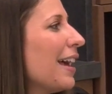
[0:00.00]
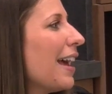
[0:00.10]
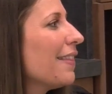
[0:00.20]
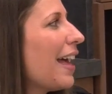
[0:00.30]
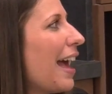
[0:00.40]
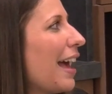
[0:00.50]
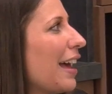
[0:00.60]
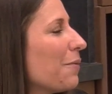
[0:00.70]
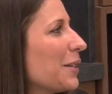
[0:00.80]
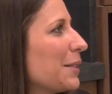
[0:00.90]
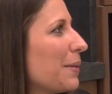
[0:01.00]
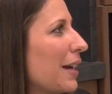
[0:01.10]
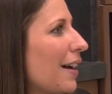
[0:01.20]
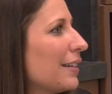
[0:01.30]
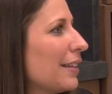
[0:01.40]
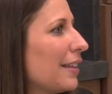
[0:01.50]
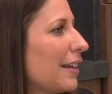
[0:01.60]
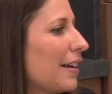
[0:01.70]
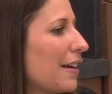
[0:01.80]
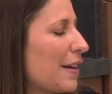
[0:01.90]
And then once we got to
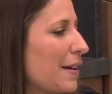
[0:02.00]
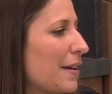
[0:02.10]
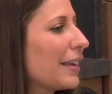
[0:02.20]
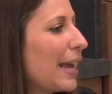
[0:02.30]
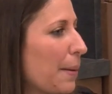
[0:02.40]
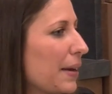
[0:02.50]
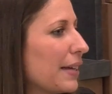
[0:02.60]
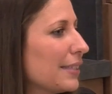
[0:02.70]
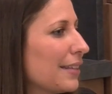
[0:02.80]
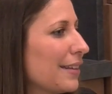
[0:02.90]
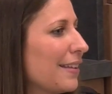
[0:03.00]
the campus,